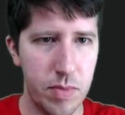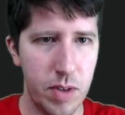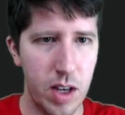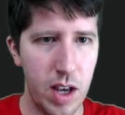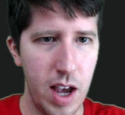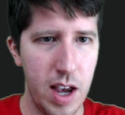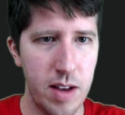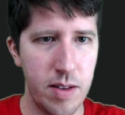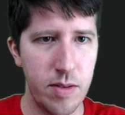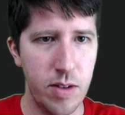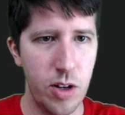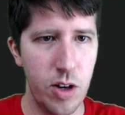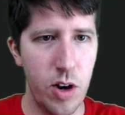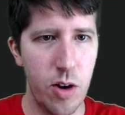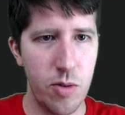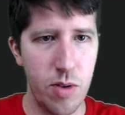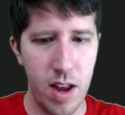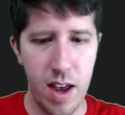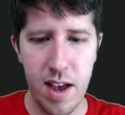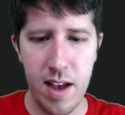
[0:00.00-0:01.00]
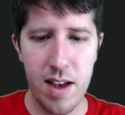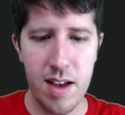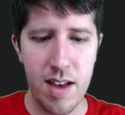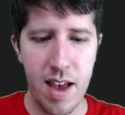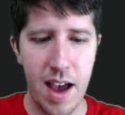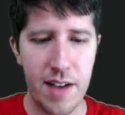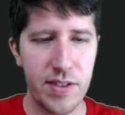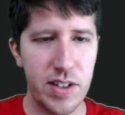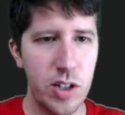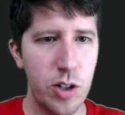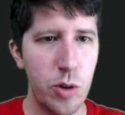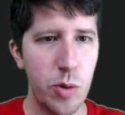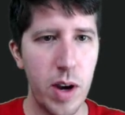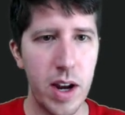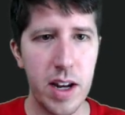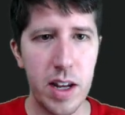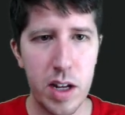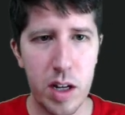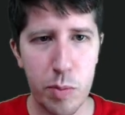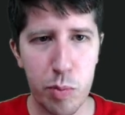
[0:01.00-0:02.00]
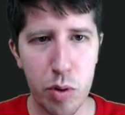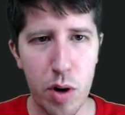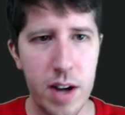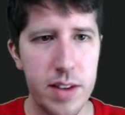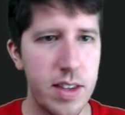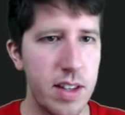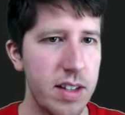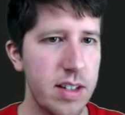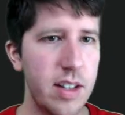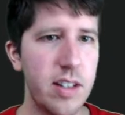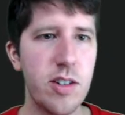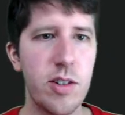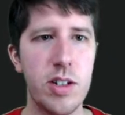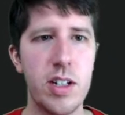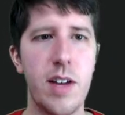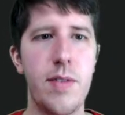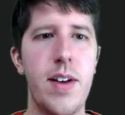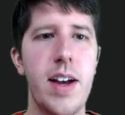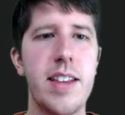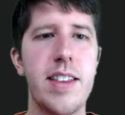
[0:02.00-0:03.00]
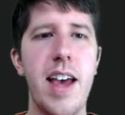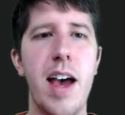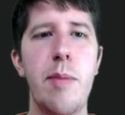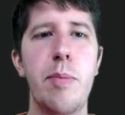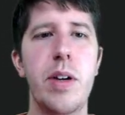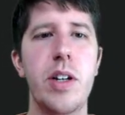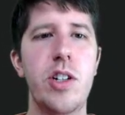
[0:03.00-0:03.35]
Okay, you don't have to do any parentheses or stuff like that,